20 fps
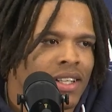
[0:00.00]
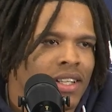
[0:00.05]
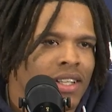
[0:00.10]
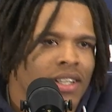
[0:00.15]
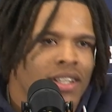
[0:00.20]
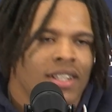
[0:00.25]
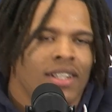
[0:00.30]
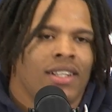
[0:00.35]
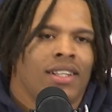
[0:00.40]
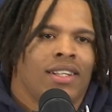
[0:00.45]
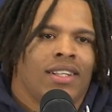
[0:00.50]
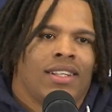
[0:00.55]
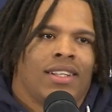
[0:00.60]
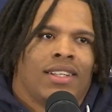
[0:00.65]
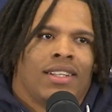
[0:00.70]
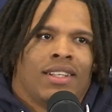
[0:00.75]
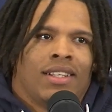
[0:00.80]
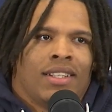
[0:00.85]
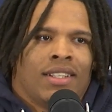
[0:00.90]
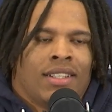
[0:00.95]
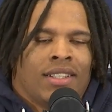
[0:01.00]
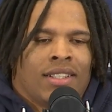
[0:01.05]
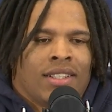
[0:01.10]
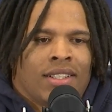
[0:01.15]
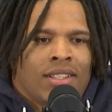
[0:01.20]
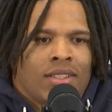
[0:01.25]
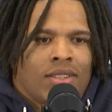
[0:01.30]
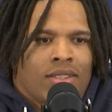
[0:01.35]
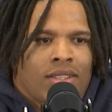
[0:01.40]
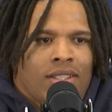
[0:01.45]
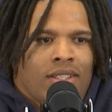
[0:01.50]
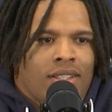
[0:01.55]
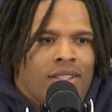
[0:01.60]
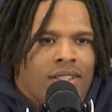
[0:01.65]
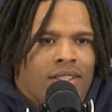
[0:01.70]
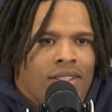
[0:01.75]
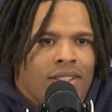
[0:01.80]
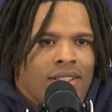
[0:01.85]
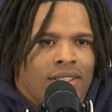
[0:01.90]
(no one is talking)